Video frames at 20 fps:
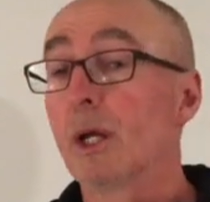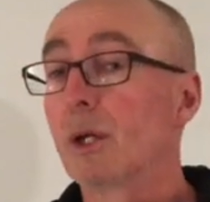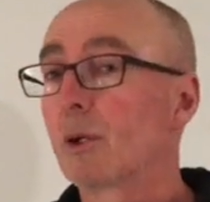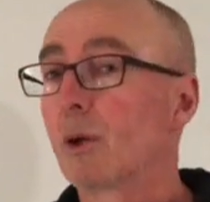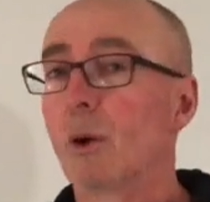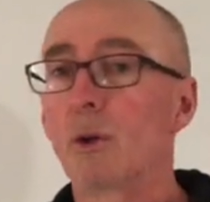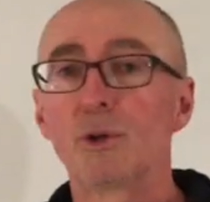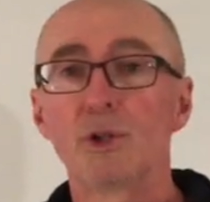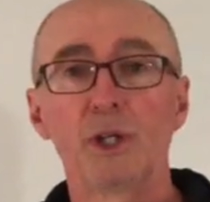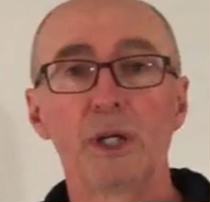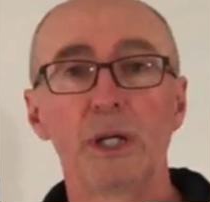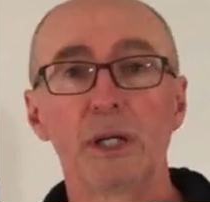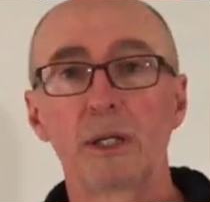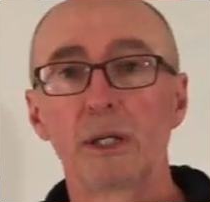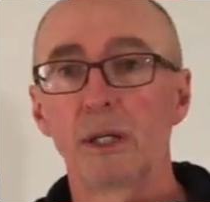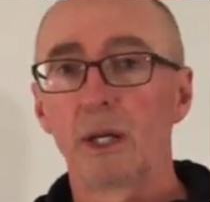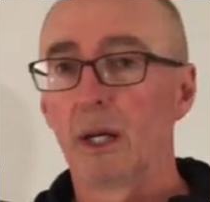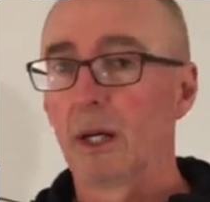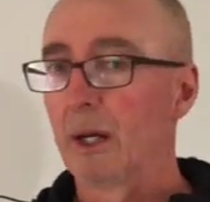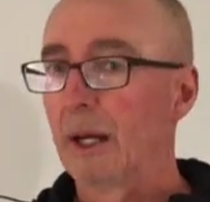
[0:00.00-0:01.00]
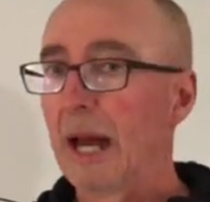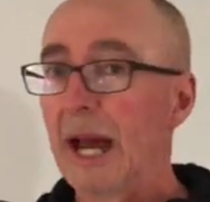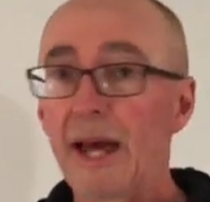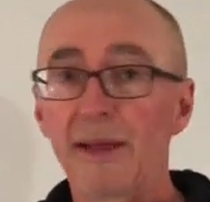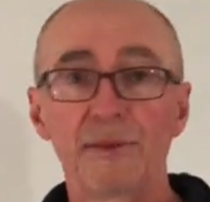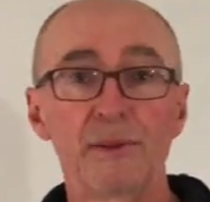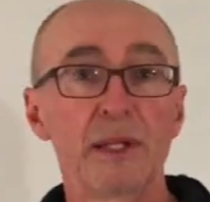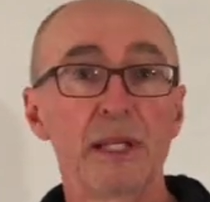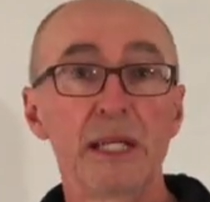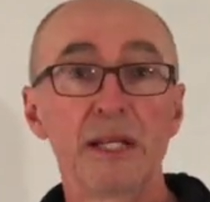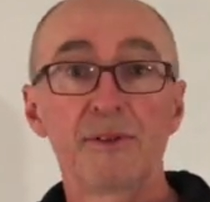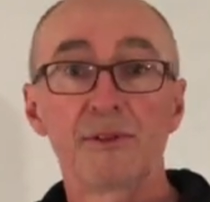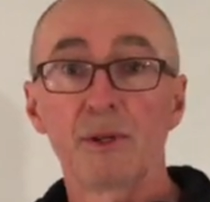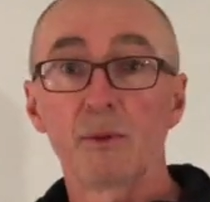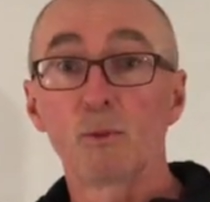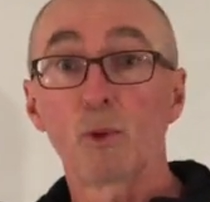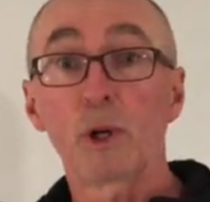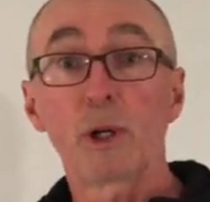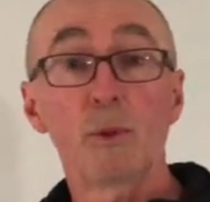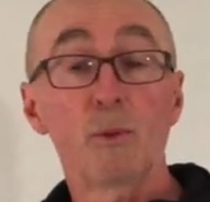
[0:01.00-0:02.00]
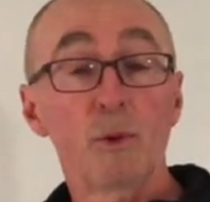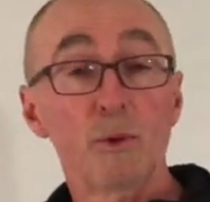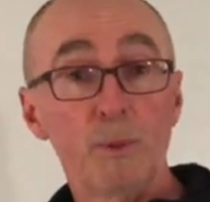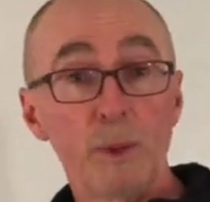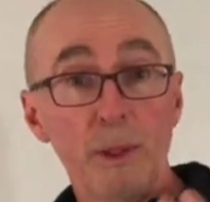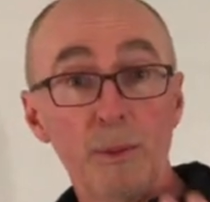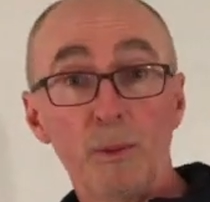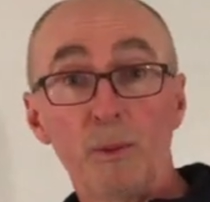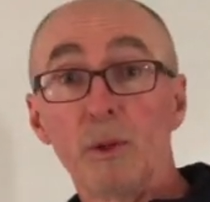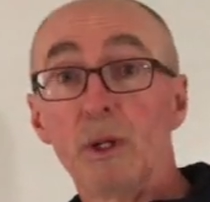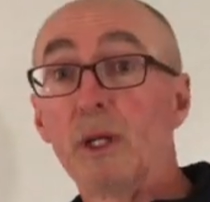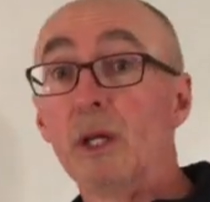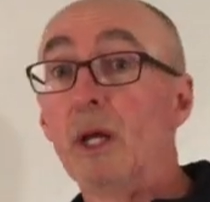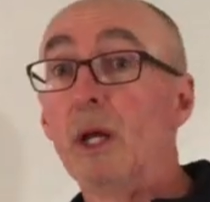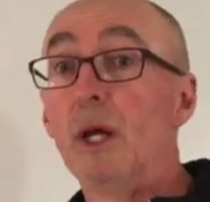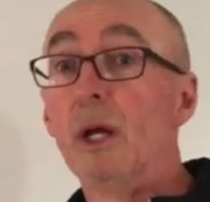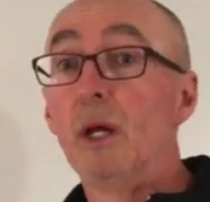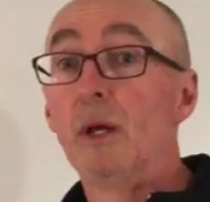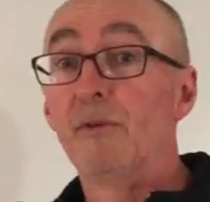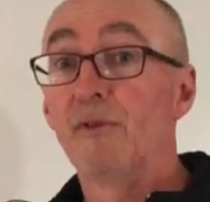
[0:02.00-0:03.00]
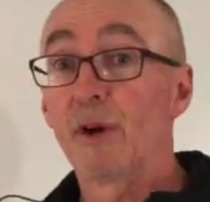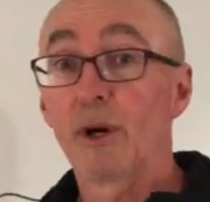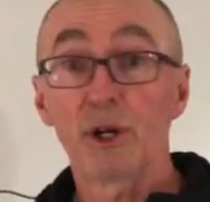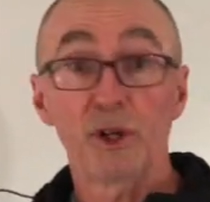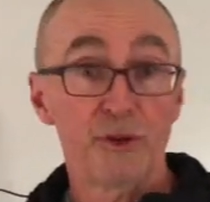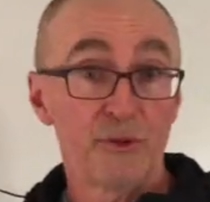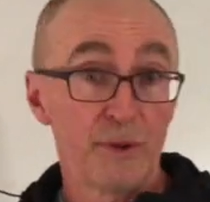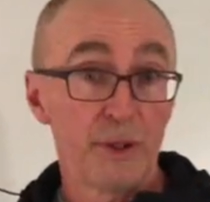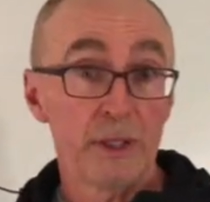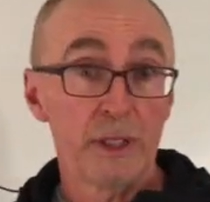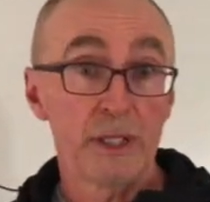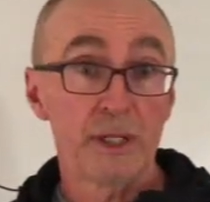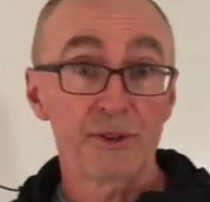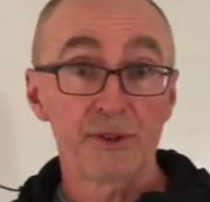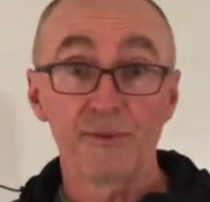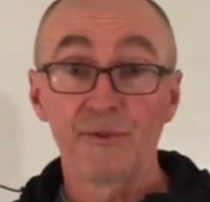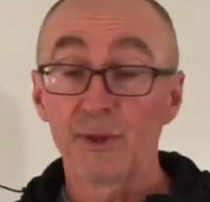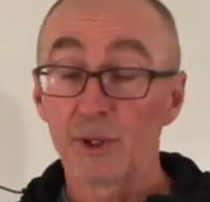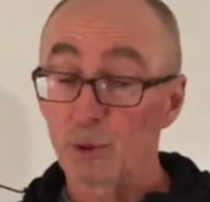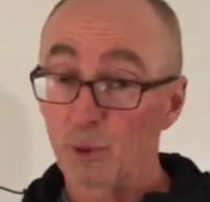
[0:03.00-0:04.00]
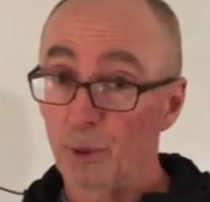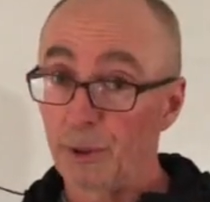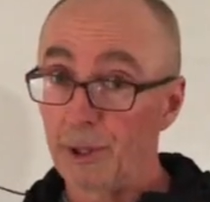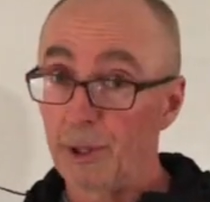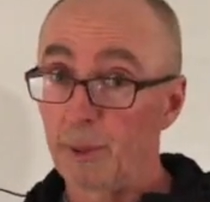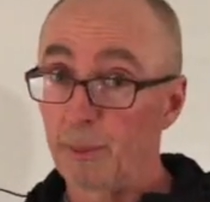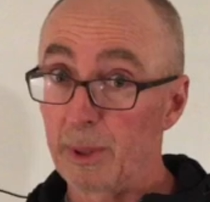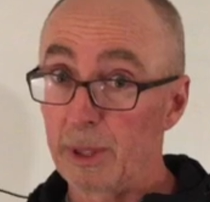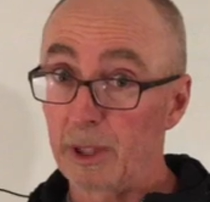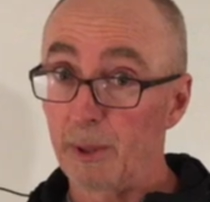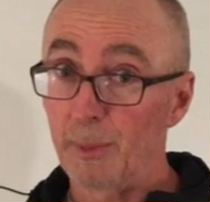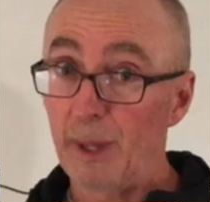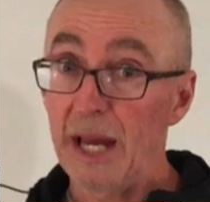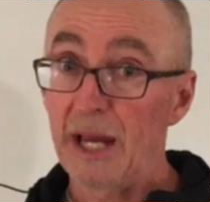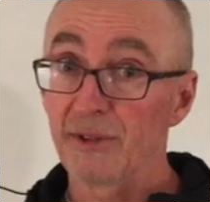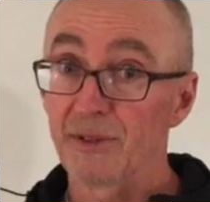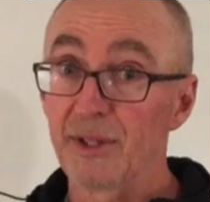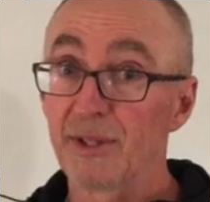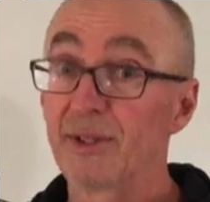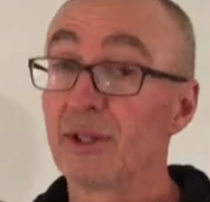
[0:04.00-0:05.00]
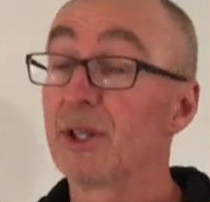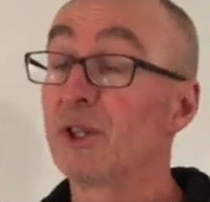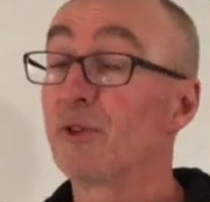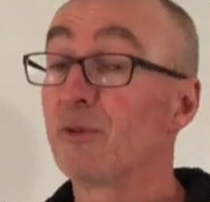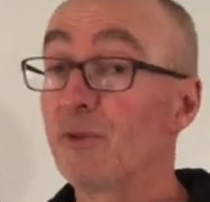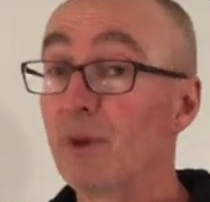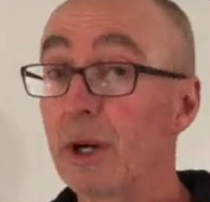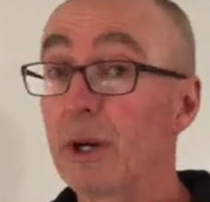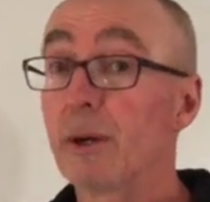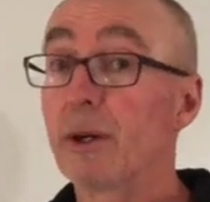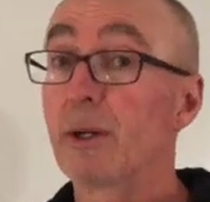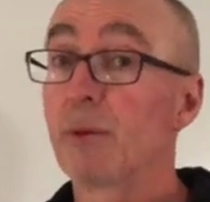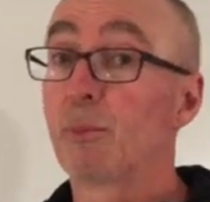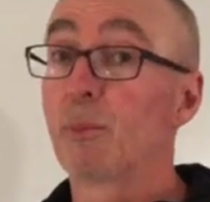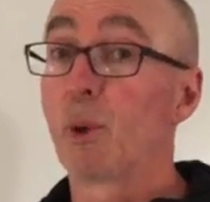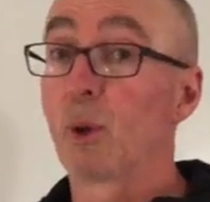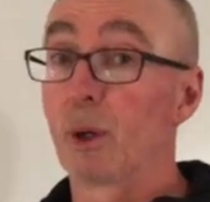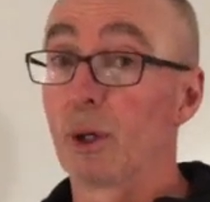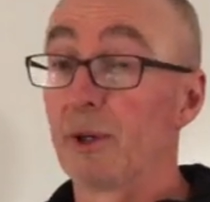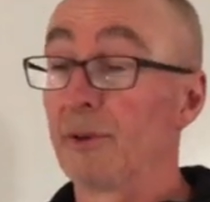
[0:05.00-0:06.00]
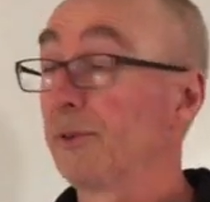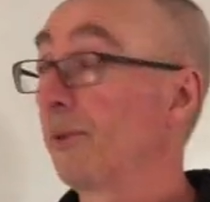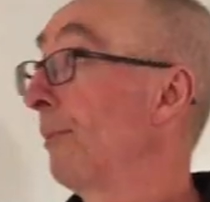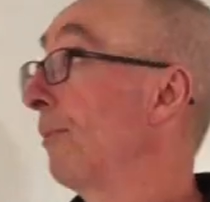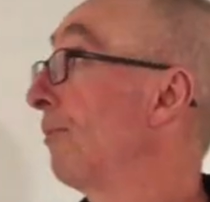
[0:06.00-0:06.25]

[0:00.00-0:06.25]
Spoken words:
coaching athletes and working with people in various fitness and physical therapy capacities, and it's very important.